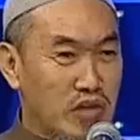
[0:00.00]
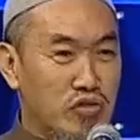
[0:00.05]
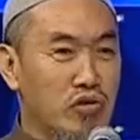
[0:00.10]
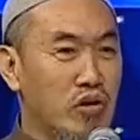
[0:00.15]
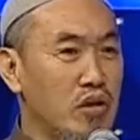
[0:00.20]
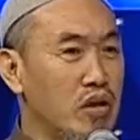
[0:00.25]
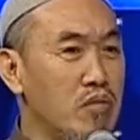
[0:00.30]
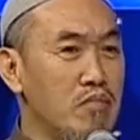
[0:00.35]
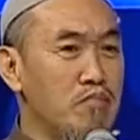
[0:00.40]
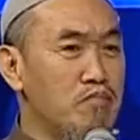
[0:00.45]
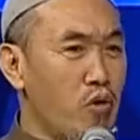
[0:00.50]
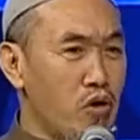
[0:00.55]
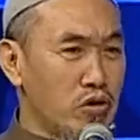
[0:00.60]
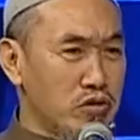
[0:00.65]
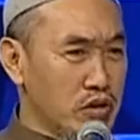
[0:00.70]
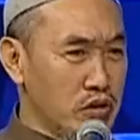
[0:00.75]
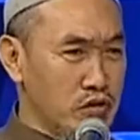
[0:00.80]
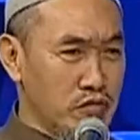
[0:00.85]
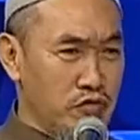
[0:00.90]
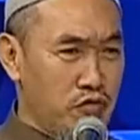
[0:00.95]
That's not
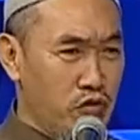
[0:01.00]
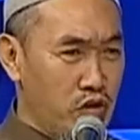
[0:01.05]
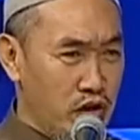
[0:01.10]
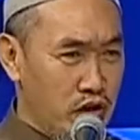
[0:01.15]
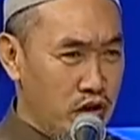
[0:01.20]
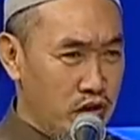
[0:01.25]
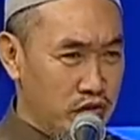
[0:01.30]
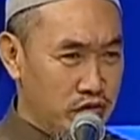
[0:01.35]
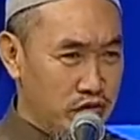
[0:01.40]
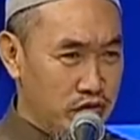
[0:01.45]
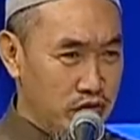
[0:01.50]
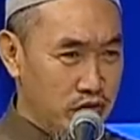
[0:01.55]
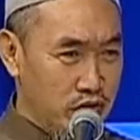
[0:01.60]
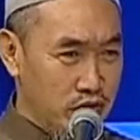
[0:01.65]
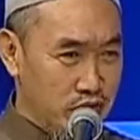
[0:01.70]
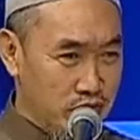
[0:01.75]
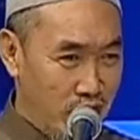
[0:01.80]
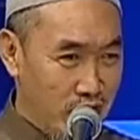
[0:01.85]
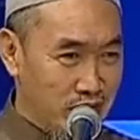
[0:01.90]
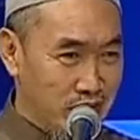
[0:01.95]
important for us,
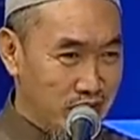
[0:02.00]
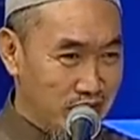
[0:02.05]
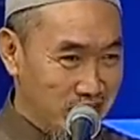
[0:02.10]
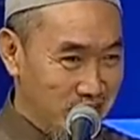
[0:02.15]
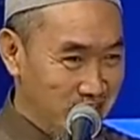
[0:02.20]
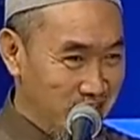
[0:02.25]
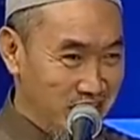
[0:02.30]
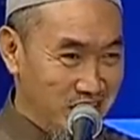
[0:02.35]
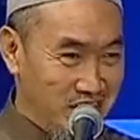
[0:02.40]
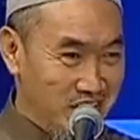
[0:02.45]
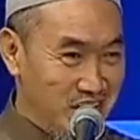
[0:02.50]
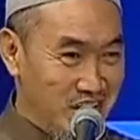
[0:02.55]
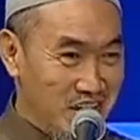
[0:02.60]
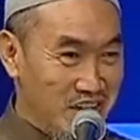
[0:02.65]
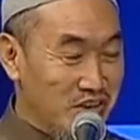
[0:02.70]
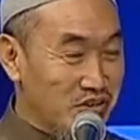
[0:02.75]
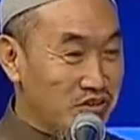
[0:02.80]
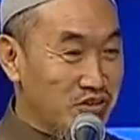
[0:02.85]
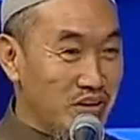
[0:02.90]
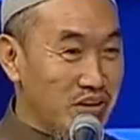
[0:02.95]
son. Yeah?
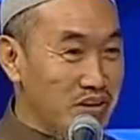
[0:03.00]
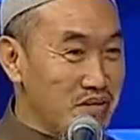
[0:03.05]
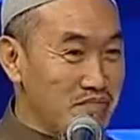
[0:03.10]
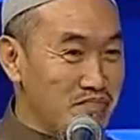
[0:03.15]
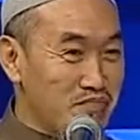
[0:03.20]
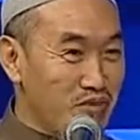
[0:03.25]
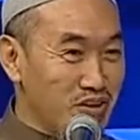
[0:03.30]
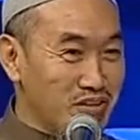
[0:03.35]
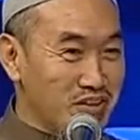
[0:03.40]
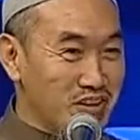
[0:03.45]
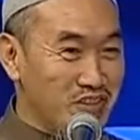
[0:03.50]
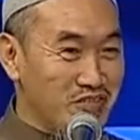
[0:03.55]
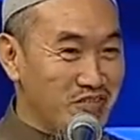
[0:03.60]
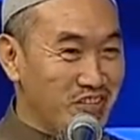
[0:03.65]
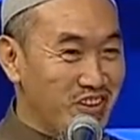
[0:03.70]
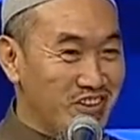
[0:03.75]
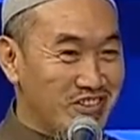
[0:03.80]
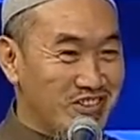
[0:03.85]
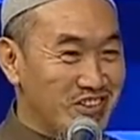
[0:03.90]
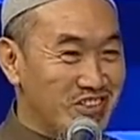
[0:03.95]
It's not important